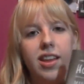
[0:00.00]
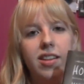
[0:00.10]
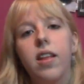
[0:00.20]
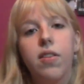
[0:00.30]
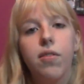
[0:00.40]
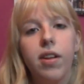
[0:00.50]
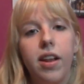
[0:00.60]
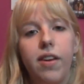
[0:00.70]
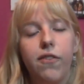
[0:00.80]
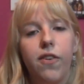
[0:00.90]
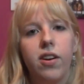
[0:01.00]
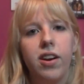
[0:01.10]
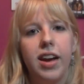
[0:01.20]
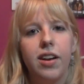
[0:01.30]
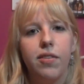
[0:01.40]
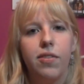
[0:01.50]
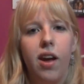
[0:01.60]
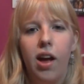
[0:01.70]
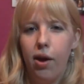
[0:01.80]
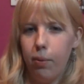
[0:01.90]
It's a really fun, kind of
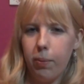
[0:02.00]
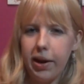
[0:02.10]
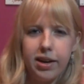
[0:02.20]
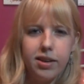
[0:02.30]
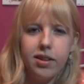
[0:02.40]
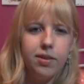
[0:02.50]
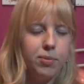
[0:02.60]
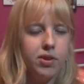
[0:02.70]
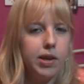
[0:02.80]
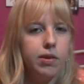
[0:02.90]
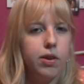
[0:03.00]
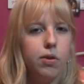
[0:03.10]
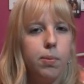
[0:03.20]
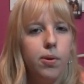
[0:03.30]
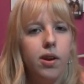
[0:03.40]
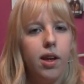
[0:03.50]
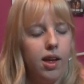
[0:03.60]
weird, mysterious book.